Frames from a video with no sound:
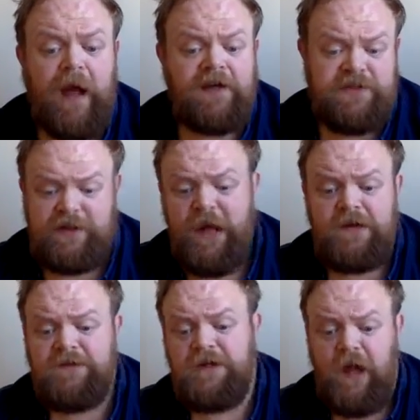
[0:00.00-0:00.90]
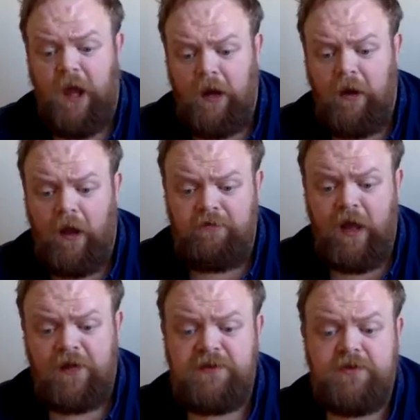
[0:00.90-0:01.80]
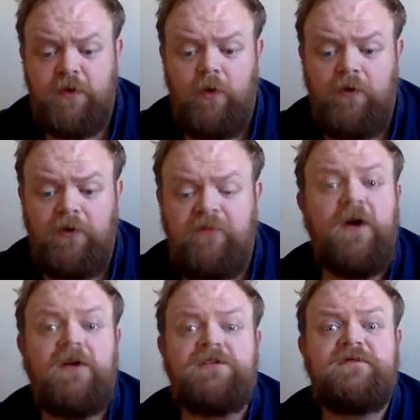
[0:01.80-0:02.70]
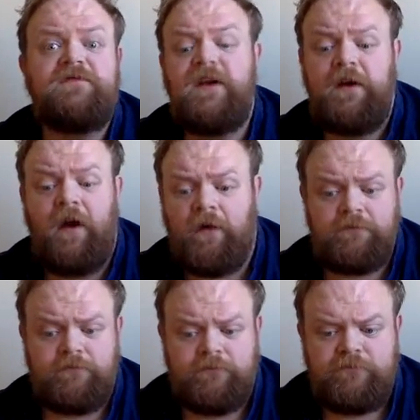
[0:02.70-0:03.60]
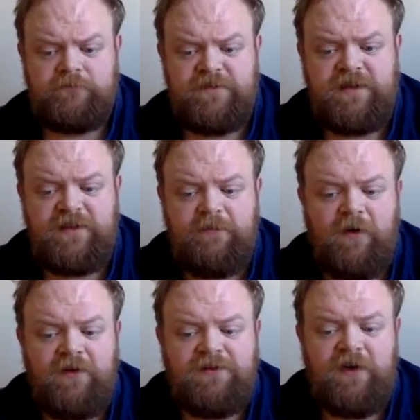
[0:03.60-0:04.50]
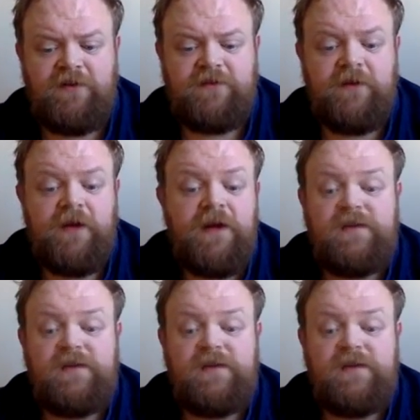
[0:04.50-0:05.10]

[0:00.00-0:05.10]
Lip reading: "Back to land again, and that's all the first figure," said the mock turtle,